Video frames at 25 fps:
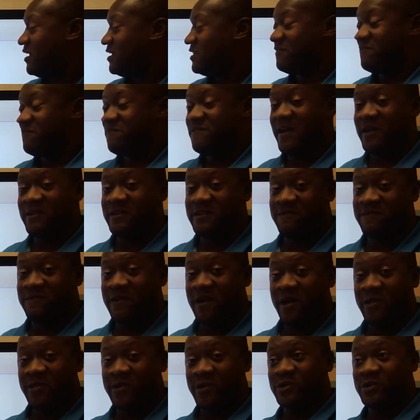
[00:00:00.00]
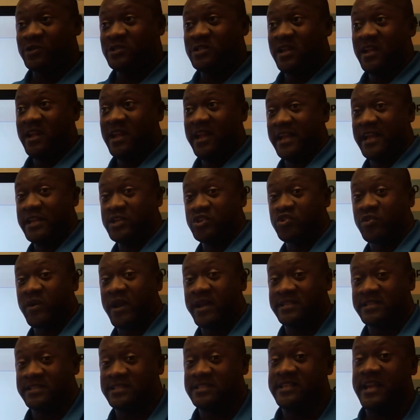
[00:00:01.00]
the Founding Fathers, in
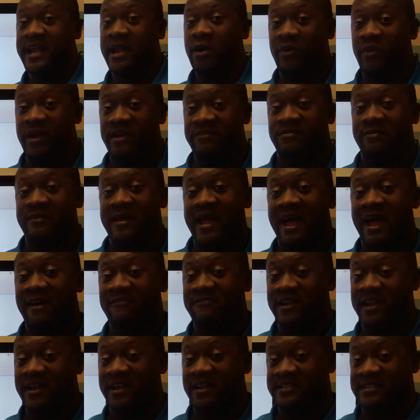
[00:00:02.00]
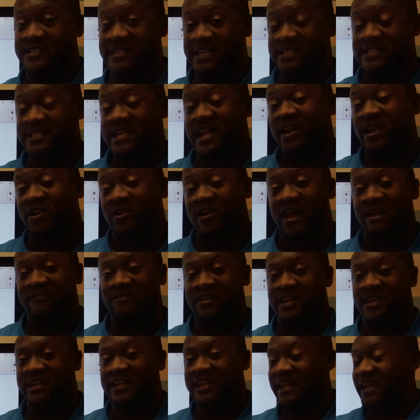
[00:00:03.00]
trying to stay away from having a dictator,
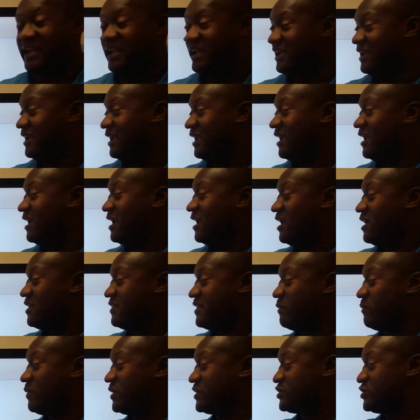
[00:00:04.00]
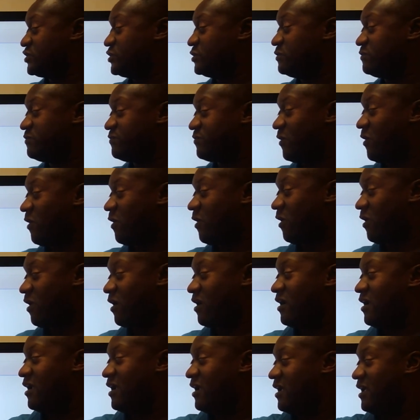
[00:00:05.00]
having a king, they went too far.
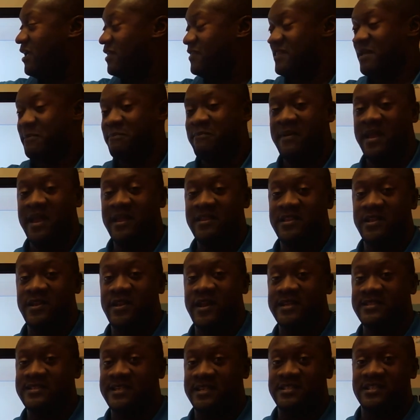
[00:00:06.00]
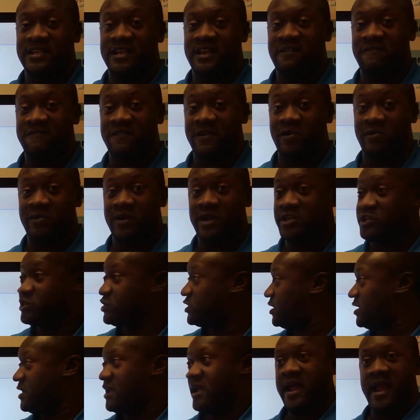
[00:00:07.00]
They made the United States a
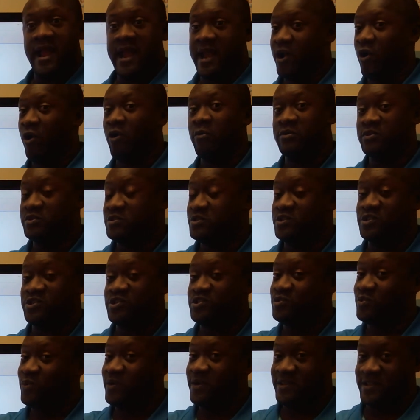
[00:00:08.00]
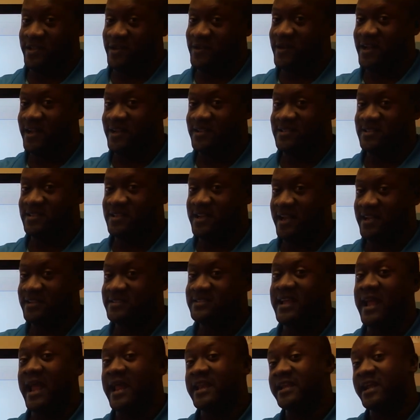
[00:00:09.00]
confederation and almost destroyed the United States.
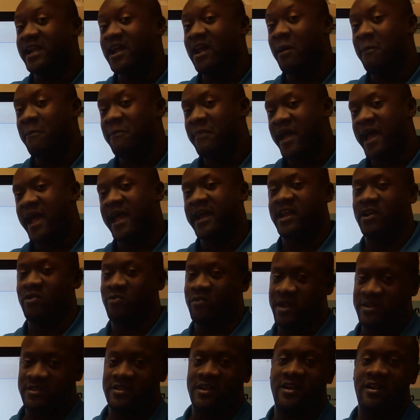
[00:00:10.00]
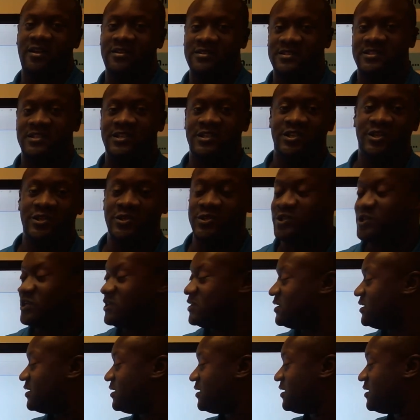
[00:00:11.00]
They had to come back and write the Constitution.